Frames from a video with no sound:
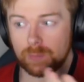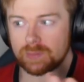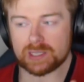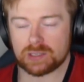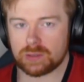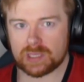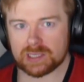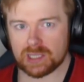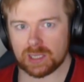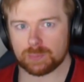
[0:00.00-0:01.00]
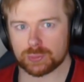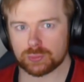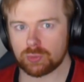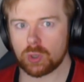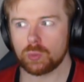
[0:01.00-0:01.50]
That's like
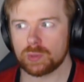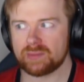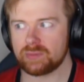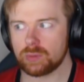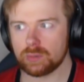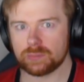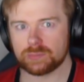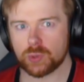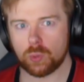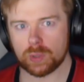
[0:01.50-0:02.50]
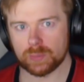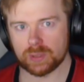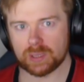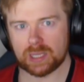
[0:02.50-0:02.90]
pro level tournament